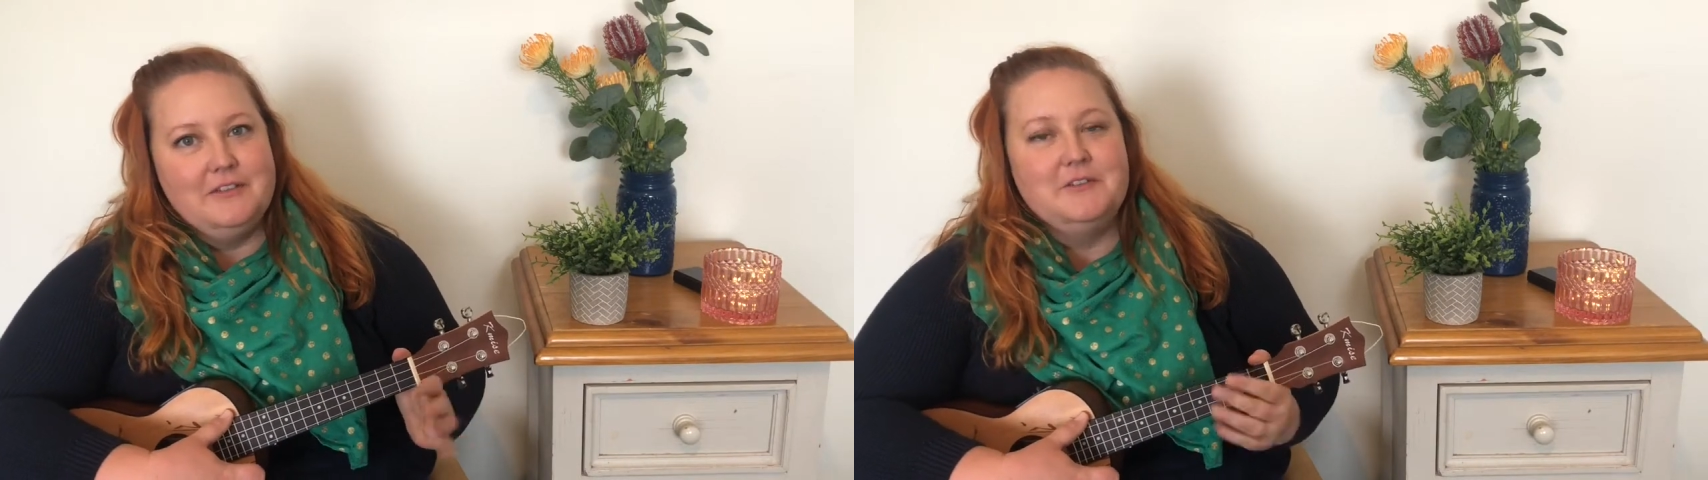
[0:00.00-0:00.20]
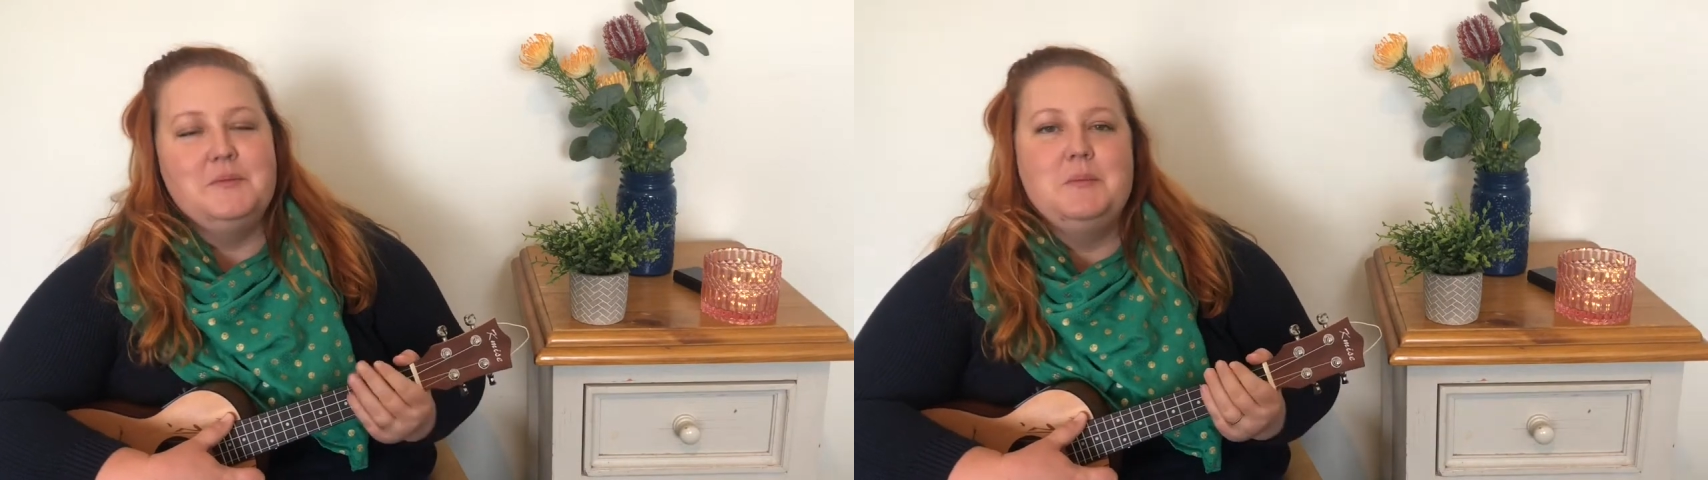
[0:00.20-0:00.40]

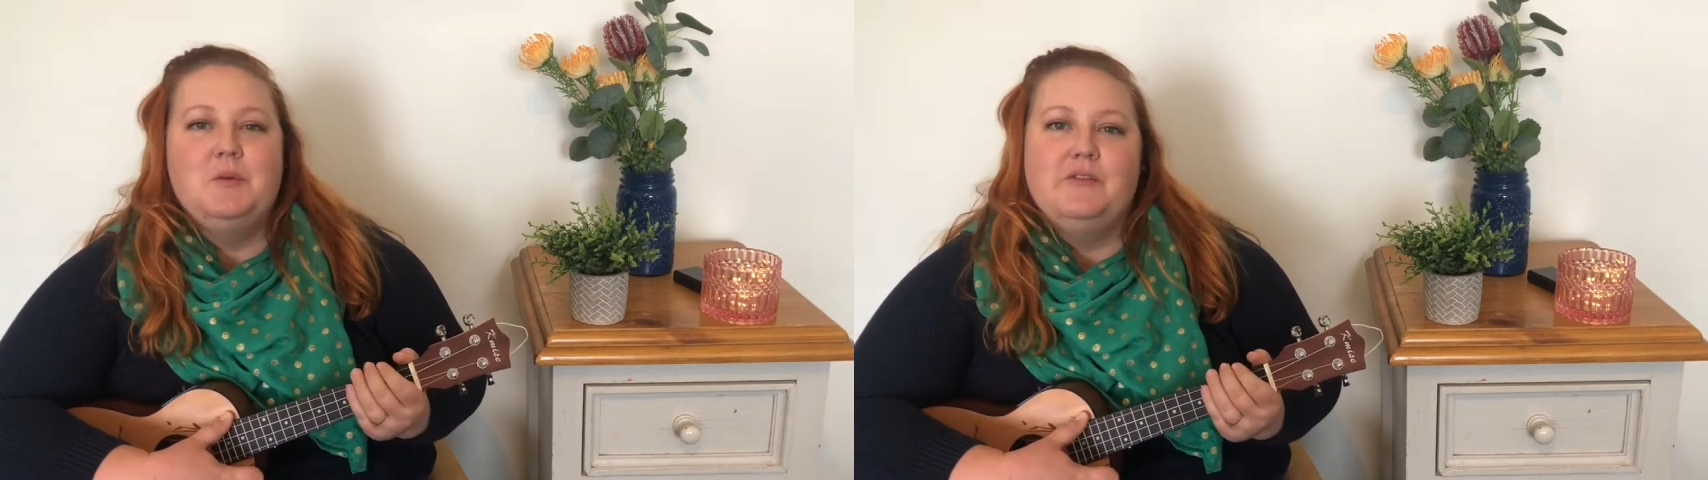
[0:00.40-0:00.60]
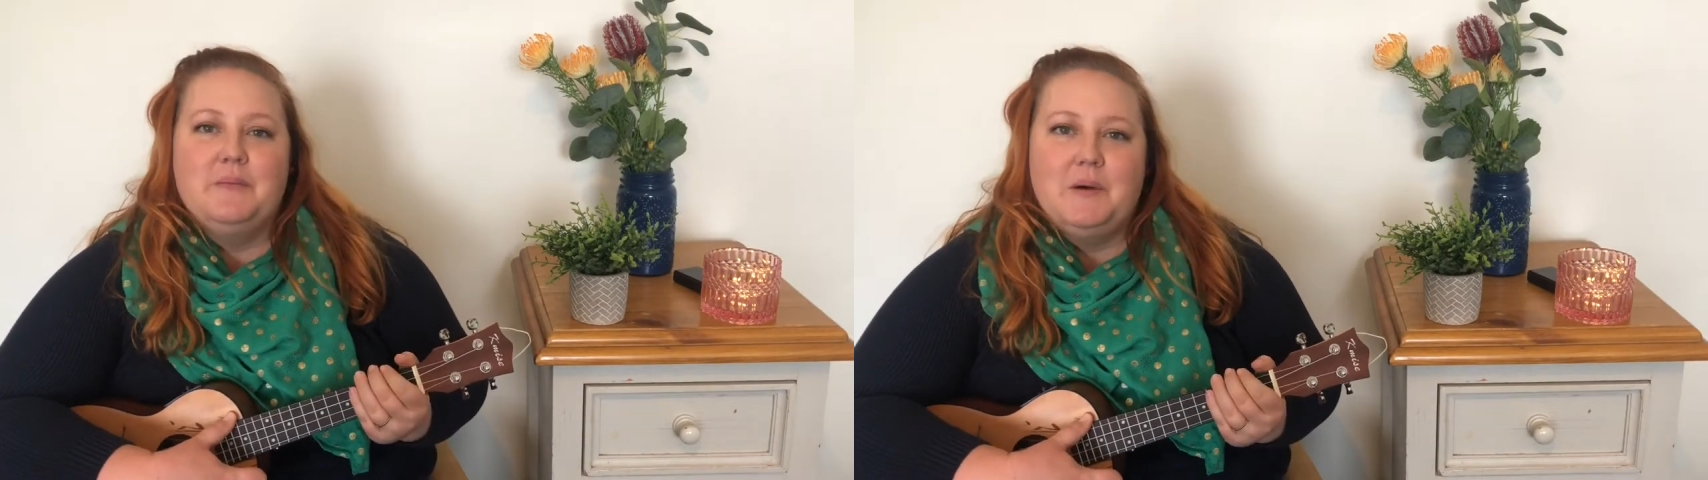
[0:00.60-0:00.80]
from the
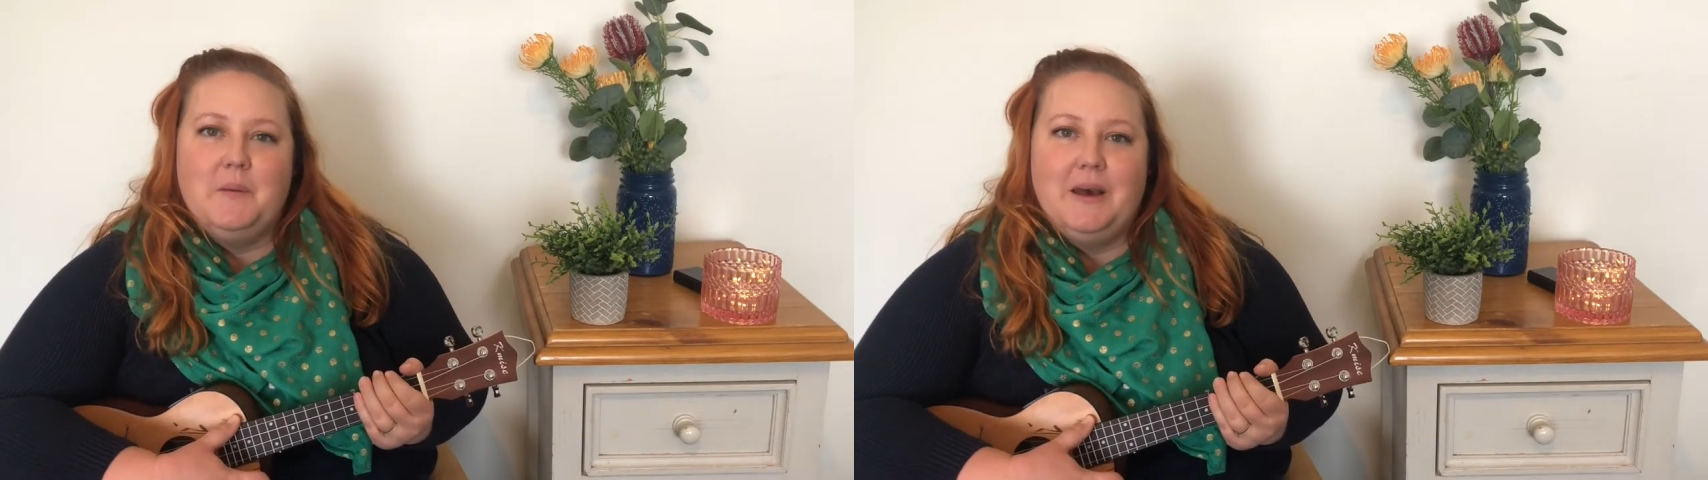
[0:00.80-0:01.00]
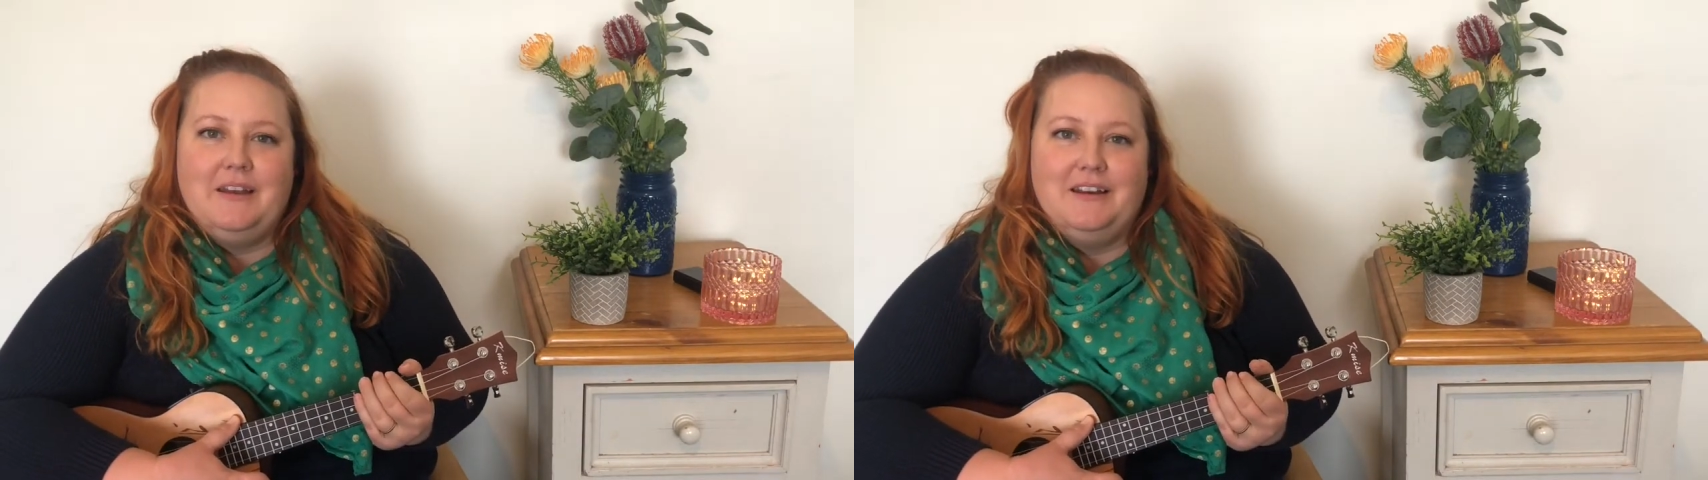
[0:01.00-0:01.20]
movie
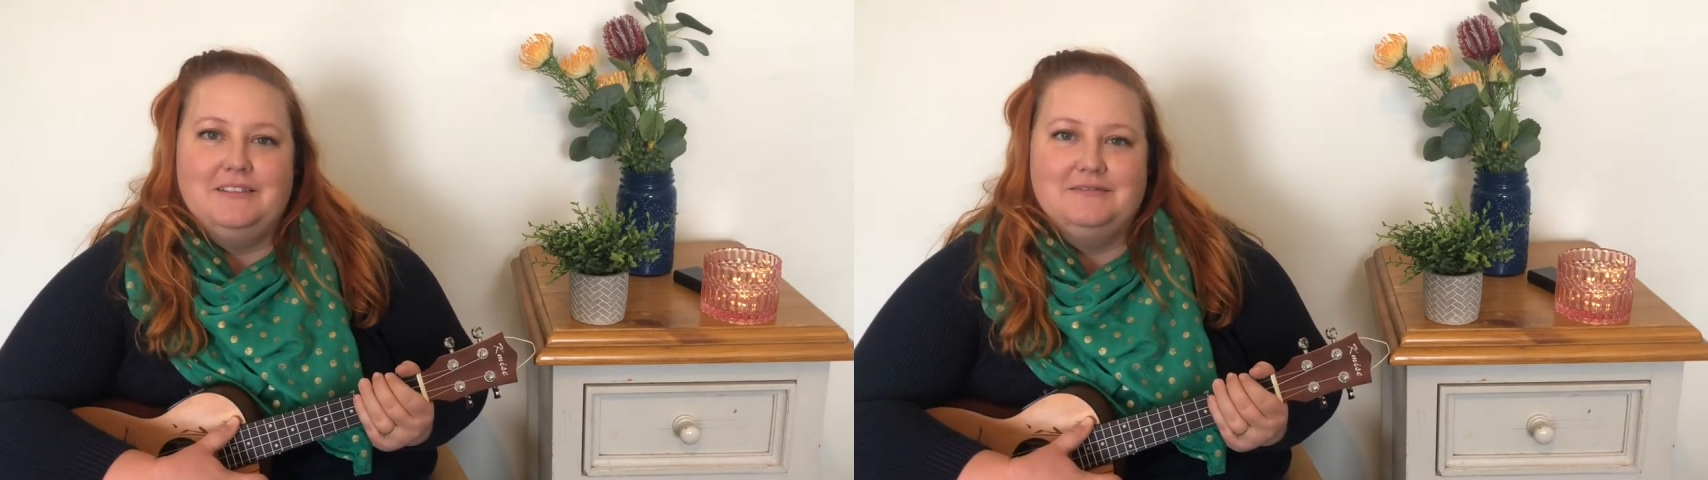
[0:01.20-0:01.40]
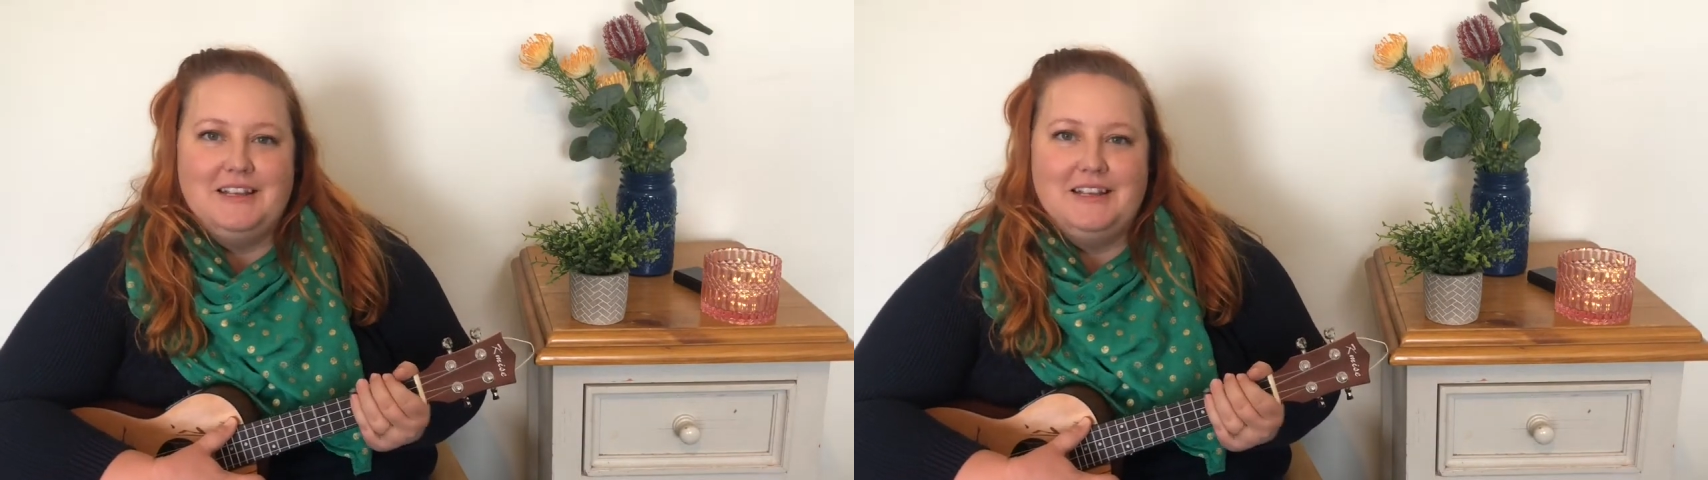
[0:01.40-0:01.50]
Moana,